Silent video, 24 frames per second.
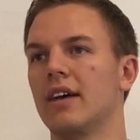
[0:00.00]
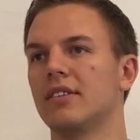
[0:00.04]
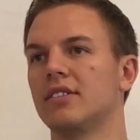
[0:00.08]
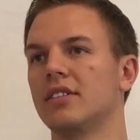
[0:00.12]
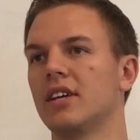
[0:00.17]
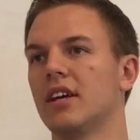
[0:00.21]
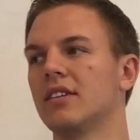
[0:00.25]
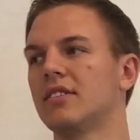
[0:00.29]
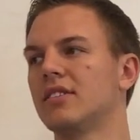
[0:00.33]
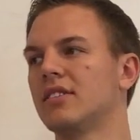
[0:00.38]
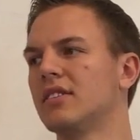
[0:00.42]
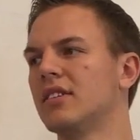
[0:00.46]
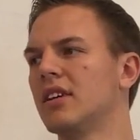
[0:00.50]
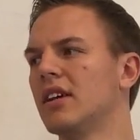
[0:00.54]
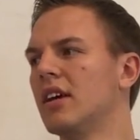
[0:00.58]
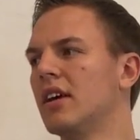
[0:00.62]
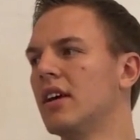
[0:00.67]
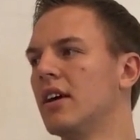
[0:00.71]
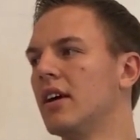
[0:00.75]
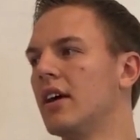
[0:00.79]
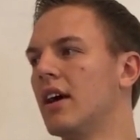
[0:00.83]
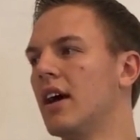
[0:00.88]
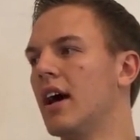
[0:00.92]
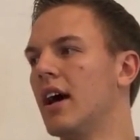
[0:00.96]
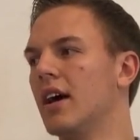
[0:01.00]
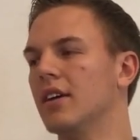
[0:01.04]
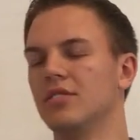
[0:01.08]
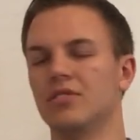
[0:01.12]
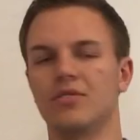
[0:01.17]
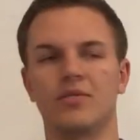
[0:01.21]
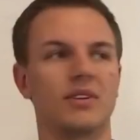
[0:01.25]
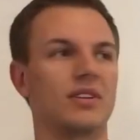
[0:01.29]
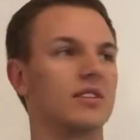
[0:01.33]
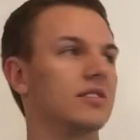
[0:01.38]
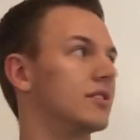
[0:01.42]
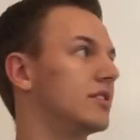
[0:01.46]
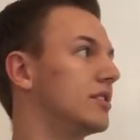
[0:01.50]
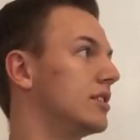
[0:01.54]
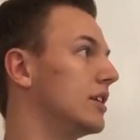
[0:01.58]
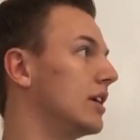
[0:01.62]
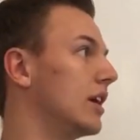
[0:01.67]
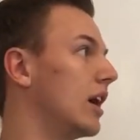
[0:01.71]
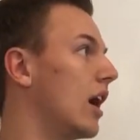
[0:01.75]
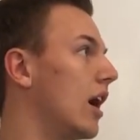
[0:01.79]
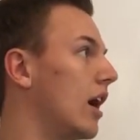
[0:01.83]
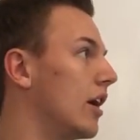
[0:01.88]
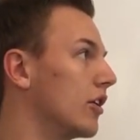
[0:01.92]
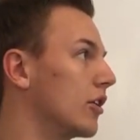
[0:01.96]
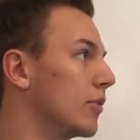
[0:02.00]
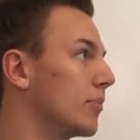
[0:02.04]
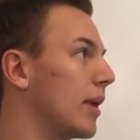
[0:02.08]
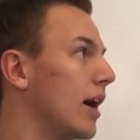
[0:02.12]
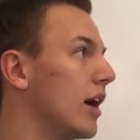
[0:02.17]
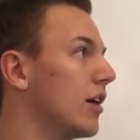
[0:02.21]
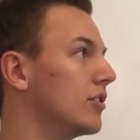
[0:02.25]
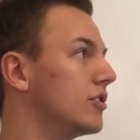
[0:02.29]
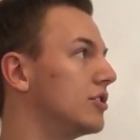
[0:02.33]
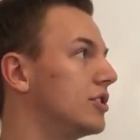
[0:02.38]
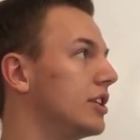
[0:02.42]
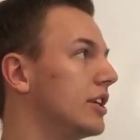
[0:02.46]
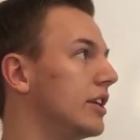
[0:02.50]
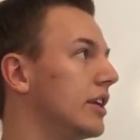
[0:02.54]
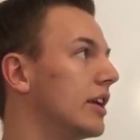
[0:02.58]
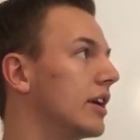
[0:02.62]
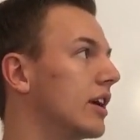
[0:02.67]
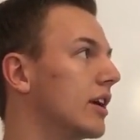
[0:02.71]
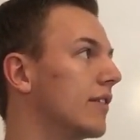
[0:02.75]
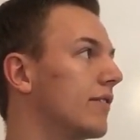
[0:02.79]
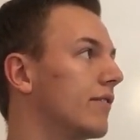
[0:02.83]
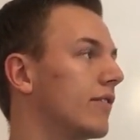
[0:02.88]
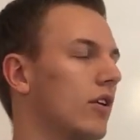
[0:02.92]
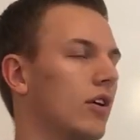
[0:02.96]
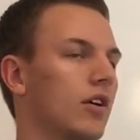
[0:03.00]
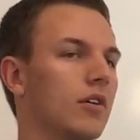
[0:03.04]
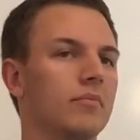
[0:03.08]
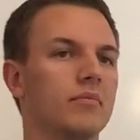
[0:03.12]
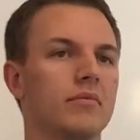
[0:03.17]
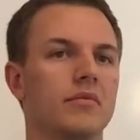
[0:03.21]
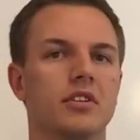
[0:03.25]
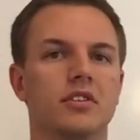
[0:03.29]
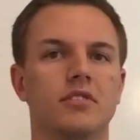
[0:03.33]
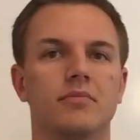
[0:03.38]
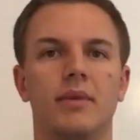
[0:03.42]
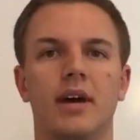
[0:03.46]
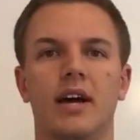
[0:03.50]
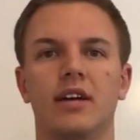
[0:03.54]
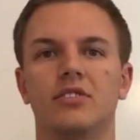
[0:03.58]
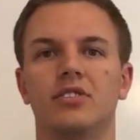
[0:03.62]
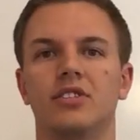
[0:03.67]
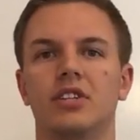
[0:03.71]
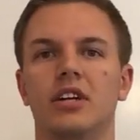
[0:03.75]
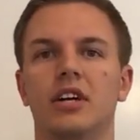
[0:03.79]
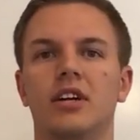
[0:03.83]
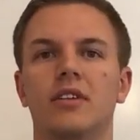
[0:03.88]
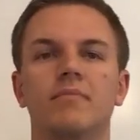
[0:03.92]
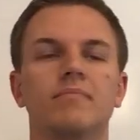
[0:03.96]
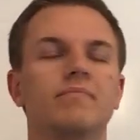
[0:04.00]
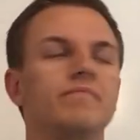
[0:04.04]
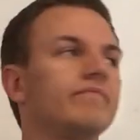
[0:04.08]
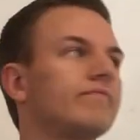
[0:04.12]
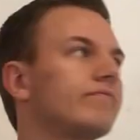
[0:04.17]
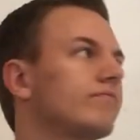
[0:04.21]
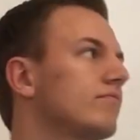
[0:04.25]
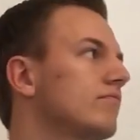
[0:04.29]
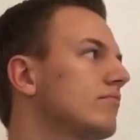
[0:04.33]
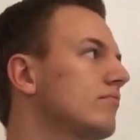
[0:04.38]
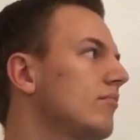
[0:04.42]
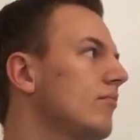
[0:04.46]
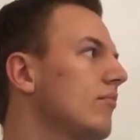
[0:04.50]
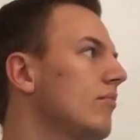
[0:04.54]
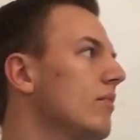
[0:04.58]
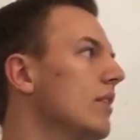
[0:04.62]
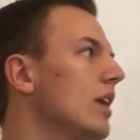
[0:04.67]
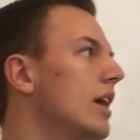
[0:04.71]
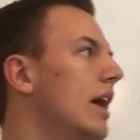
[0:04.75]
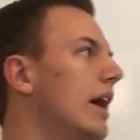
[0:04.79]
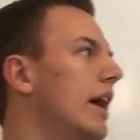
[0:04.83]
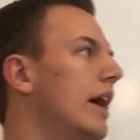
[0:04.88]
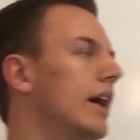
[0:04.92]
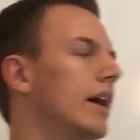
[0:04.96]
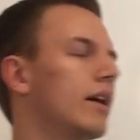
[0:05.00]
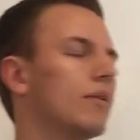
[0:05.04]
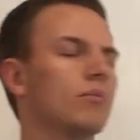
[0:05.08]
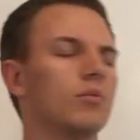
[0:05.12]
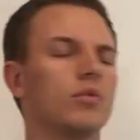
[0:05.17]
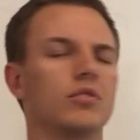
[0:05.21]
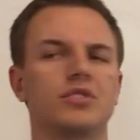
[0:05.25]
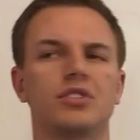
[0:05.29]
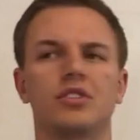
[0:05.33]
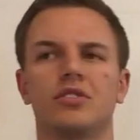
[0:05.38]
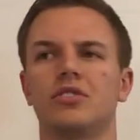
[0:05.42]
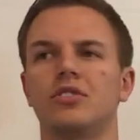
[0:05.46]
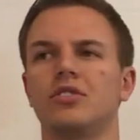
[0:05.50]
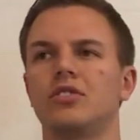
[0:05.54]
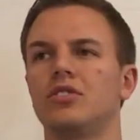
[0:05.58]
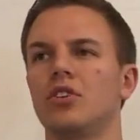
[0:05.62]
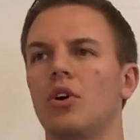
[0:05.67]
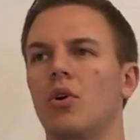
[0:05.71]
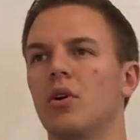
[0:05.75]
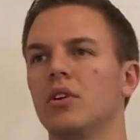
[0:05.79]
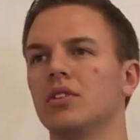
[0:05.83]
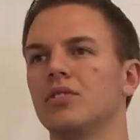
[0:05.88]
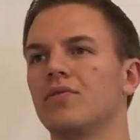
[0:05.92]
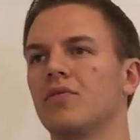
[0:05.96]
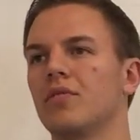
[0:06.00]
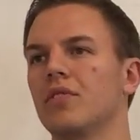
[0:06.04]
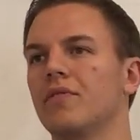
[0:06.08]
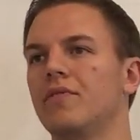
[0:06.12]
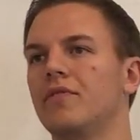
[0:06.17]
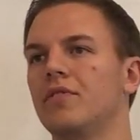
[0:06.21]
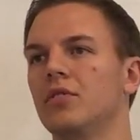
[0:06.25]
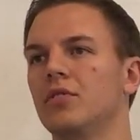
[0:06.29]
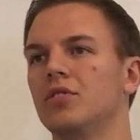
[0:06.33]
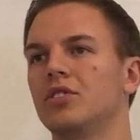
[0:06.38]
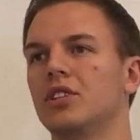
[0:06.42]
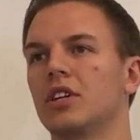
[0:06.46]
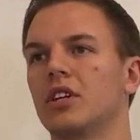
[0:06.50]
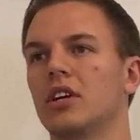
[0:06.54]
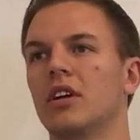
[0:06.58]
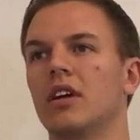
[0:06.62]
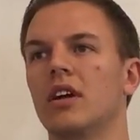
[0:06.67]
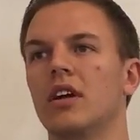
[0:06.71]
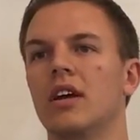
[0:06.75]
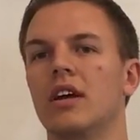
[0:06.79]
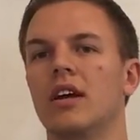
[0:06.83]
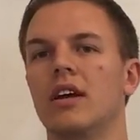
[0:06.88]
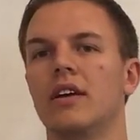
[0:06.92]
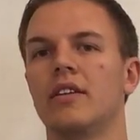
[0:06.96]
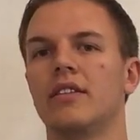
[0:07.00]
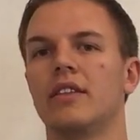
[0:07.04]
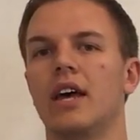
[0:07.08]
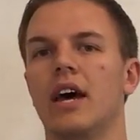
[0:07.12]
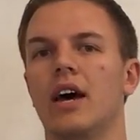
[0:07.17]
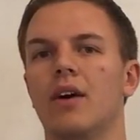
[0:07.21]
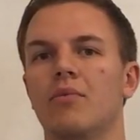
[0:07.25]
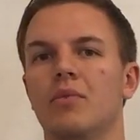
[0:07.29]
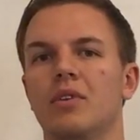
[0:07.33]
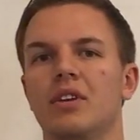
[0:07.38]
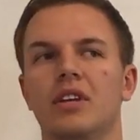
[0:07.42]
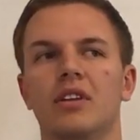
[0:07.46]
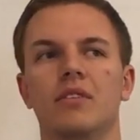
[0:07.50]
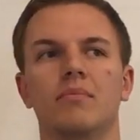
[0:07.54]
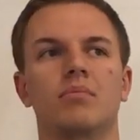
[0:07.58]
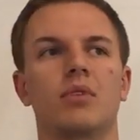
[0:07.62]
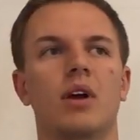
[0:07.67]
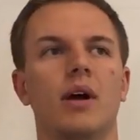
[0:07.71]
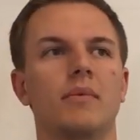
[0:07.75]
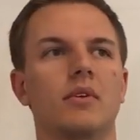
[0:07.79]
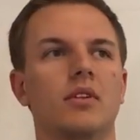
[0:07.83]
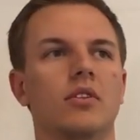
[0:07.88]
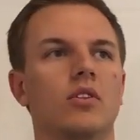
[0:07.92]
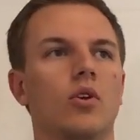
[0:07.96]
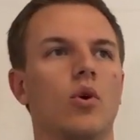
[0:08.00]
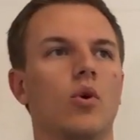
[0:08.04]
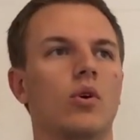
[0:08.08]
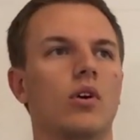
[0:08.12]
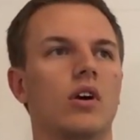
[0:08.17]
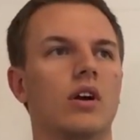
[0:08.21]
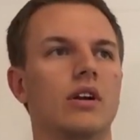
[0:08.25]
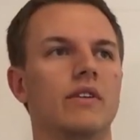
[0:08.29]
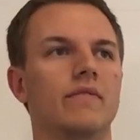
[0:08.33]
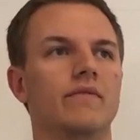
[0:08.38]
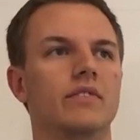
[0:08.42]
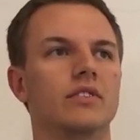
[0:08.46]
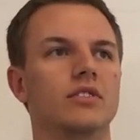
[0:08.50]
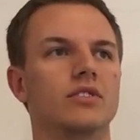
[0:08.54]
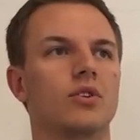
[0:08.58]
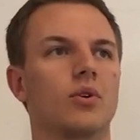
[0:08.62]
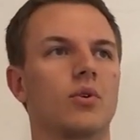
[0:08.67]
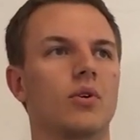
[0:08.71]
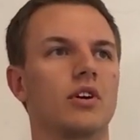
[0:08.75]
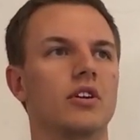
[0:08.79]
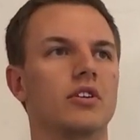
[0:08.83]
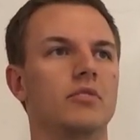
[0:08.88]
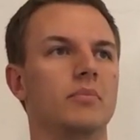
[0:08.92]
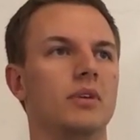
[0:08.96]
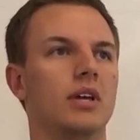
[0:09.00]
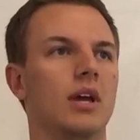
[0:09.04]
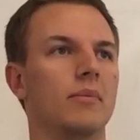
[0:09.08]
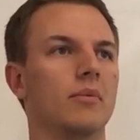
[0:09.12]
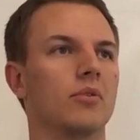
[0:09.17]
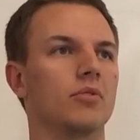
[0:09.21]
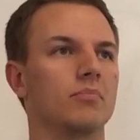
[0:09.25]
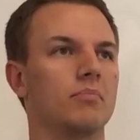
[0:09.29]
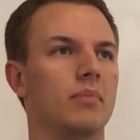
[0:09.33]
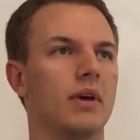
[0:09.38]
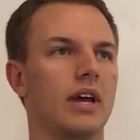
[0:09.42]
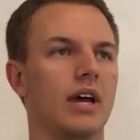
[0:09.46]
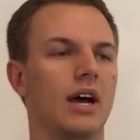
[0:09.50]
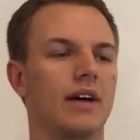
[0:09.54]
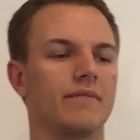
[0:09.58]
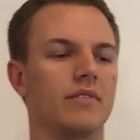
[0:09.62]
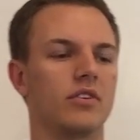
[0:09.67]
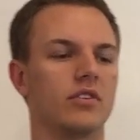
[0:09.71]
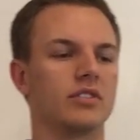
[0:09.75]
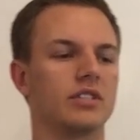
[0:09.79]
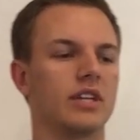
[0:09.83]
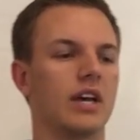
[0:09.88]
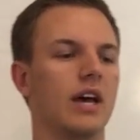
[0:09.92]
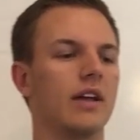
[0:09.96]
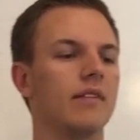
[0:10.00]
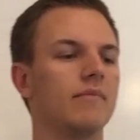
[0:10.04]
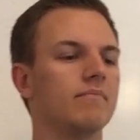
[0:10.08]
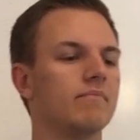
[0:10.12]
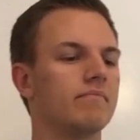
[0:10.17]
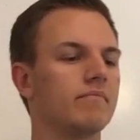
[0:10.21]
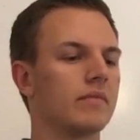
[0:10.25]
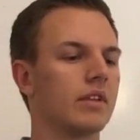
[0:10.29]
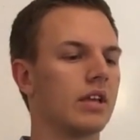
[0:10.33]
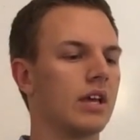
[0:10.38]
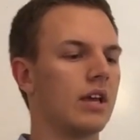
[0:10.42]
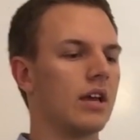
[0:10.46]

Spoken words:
assets, as you can see on our balance sheet here from this past year. And will just show us for the future that we need to probably lower inventory to be able to pay off our debt.